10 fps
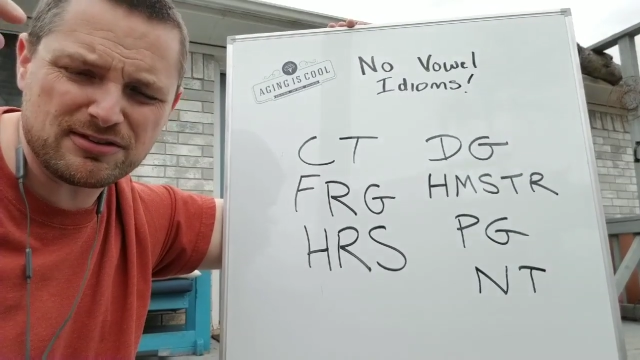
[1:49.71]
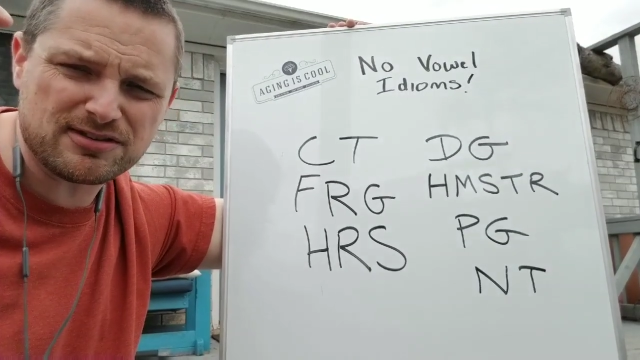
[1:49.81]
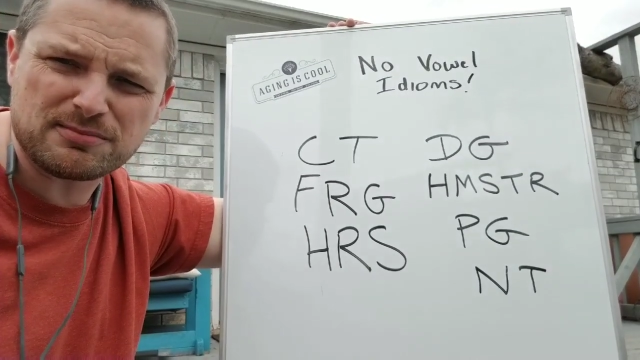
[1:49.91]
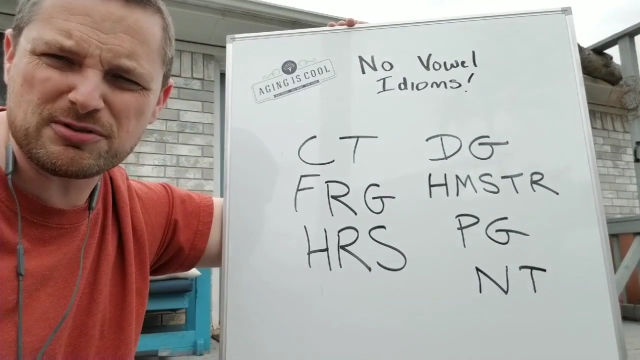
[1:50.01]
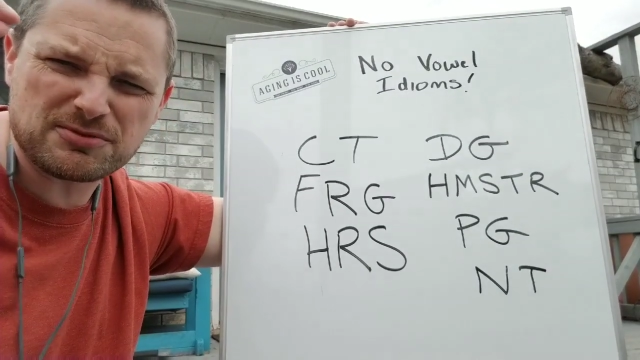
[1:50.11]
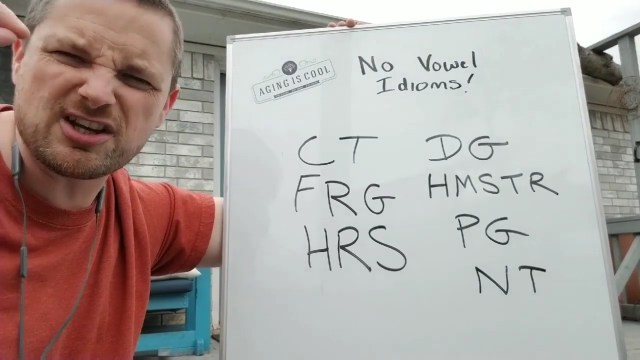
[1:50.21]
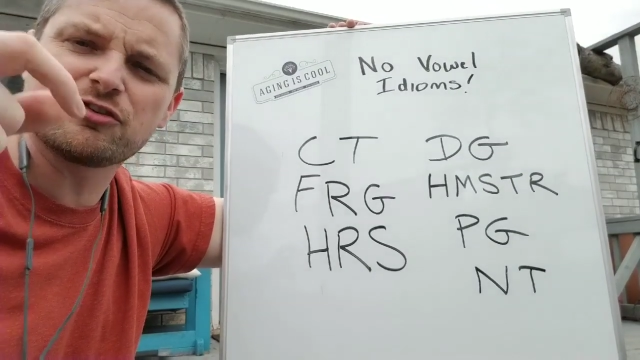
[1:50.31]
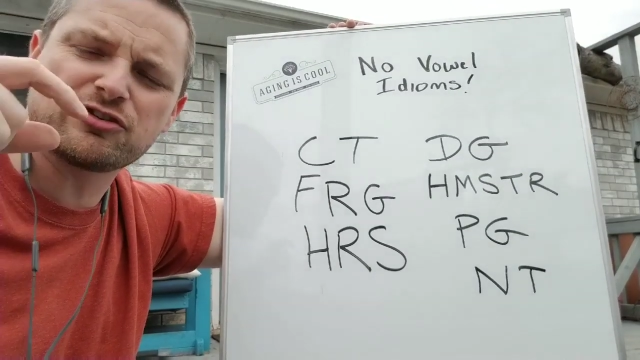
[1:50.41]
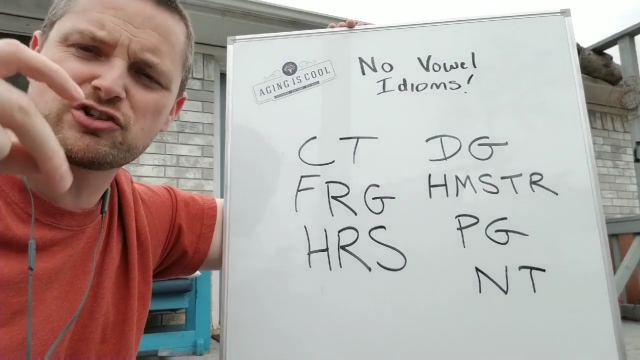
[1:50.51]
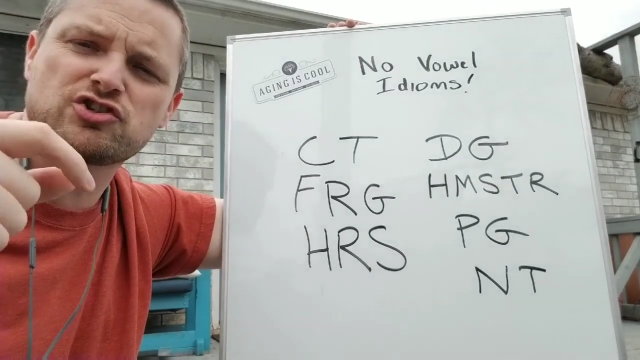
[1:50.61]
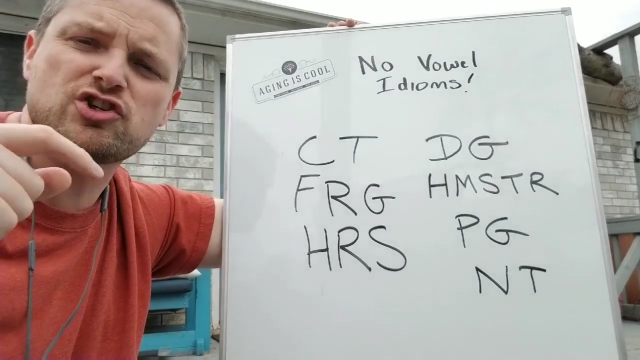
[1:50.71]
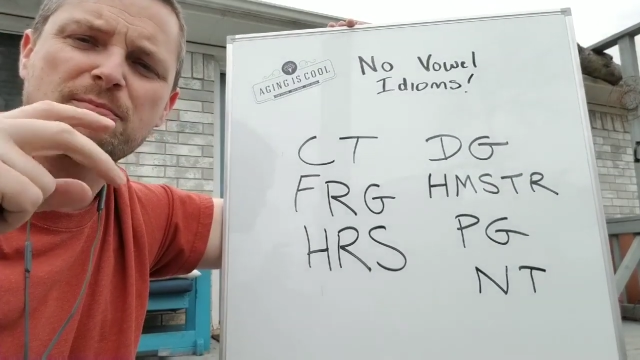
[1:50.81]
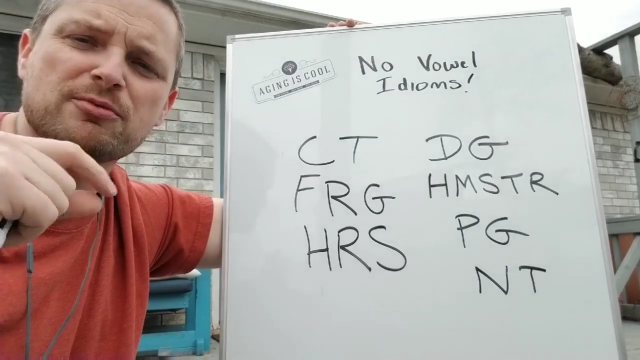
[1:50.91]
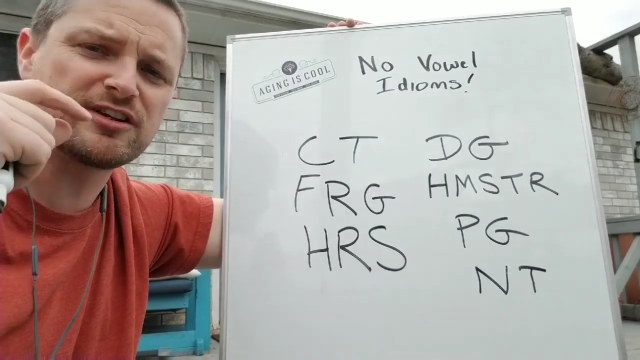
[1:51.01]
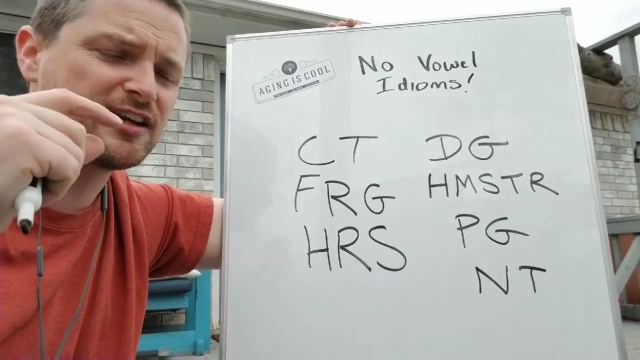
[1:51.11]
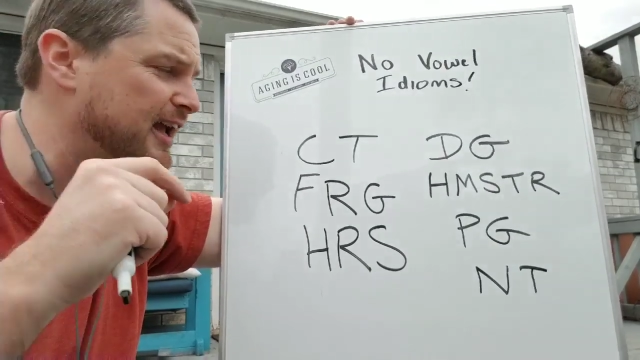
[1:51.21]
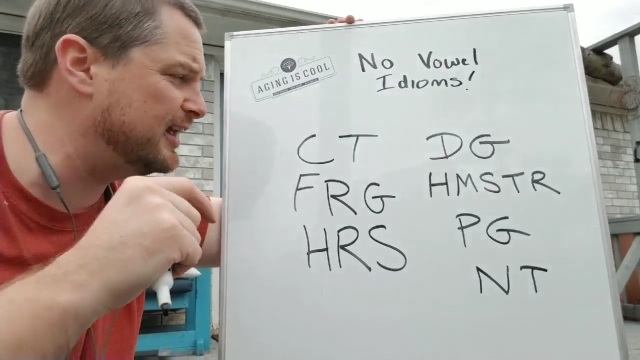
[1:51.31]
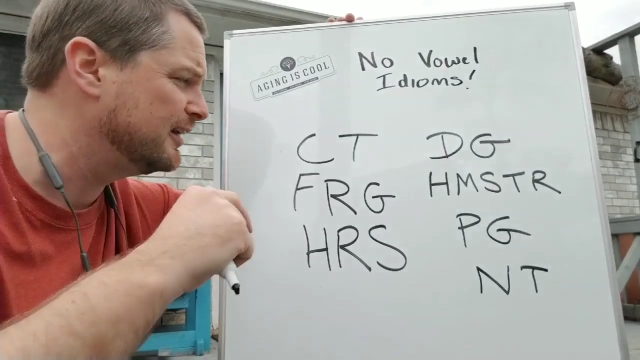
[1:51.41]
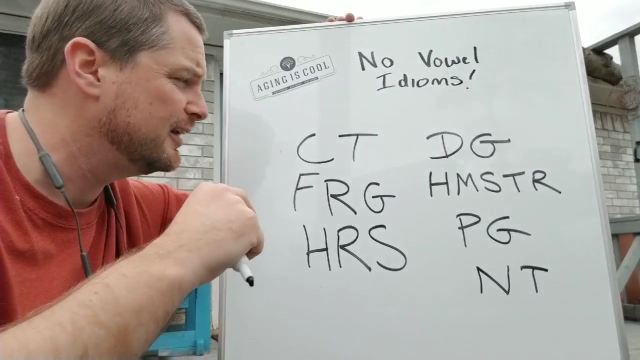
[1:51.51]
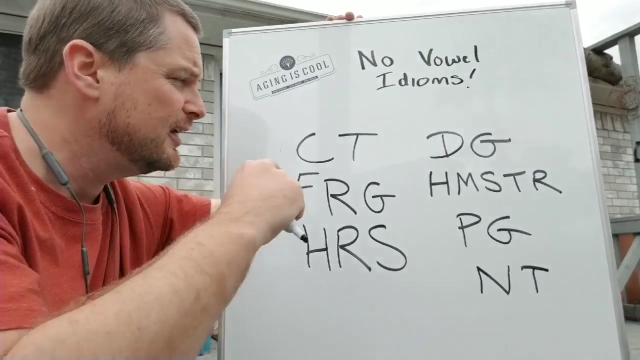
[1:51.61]
sometimes the answer just jumps in your
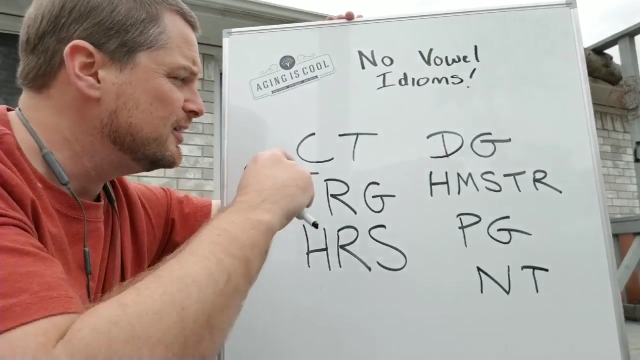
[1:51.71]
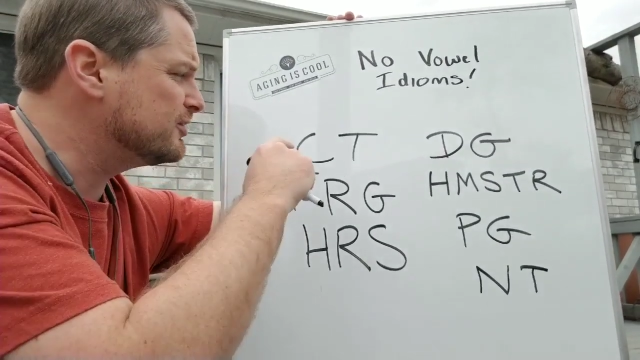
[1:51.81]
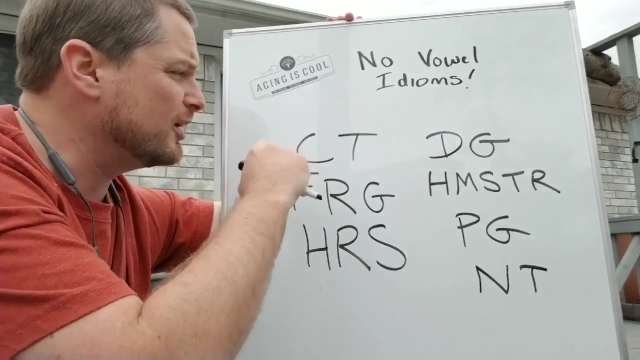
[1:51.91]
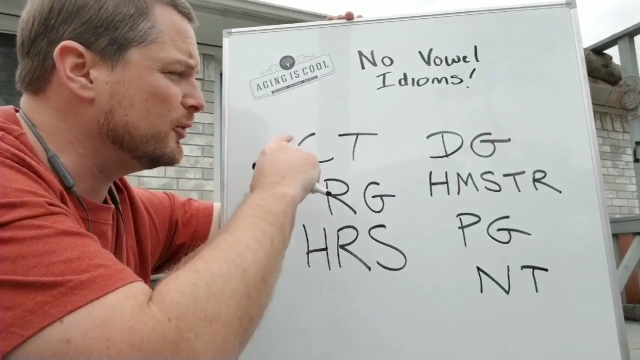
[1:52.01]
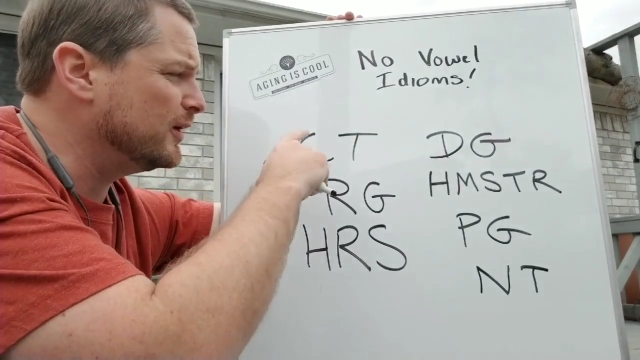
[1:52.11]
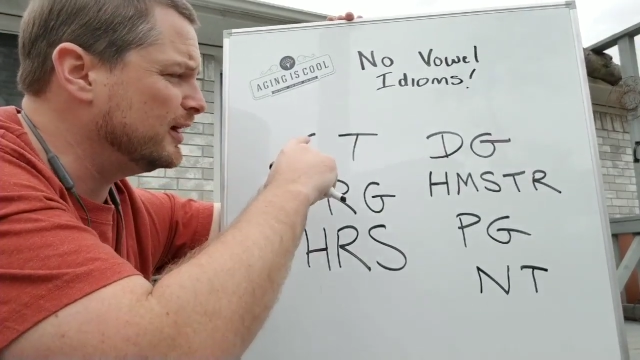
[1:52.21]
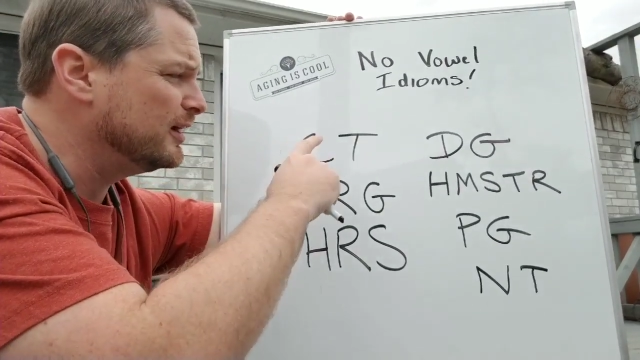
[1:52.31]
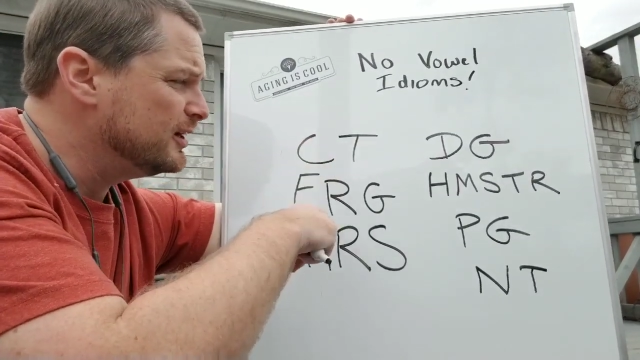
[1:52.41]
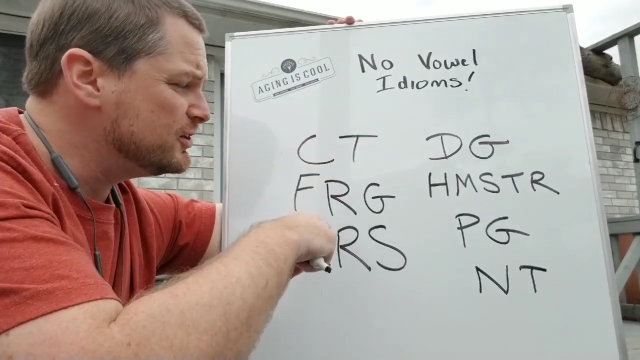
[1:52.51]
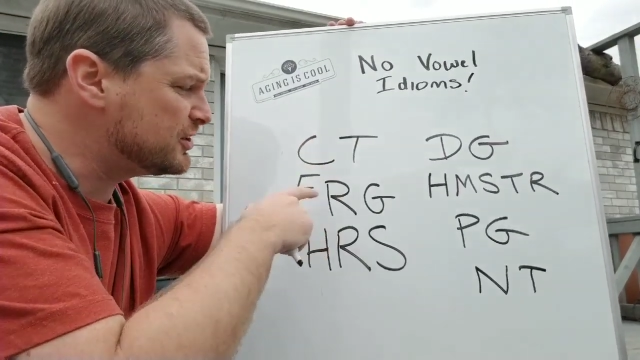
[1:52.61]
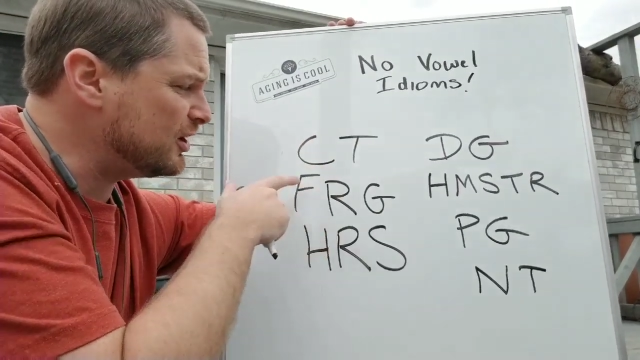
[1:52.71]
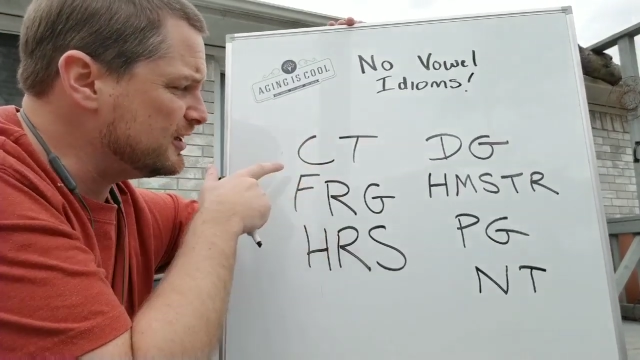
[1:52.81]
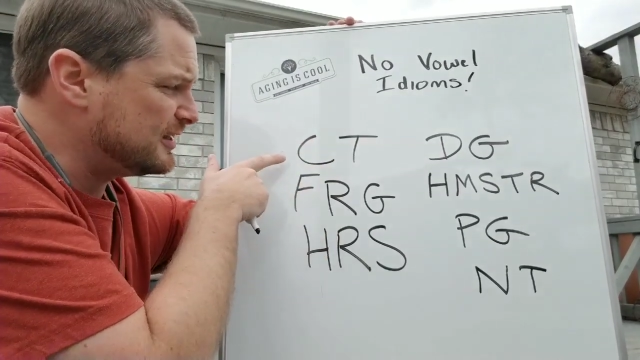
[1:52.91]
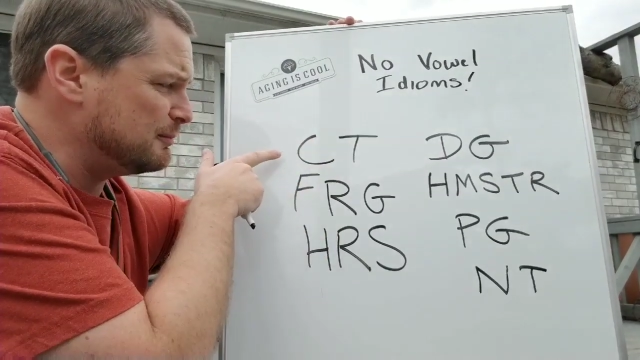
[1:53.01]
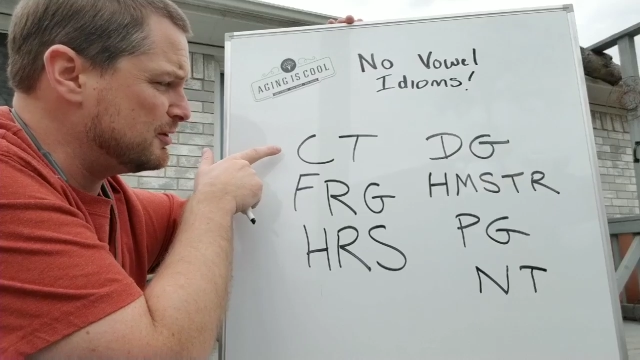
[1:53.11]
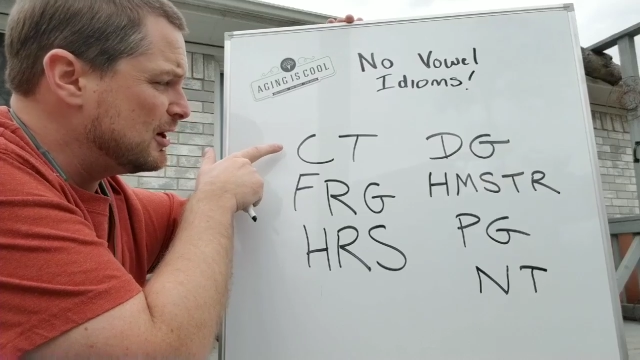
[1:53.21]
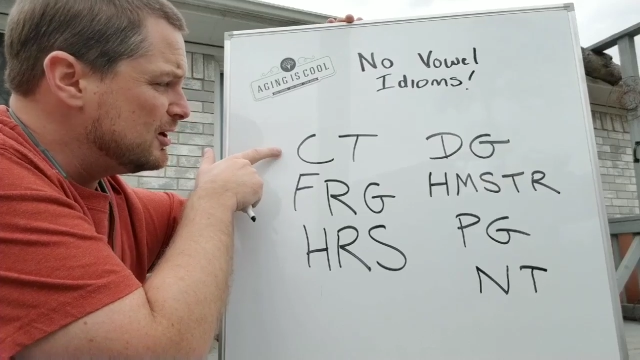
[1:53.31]
head. So just kind of skip.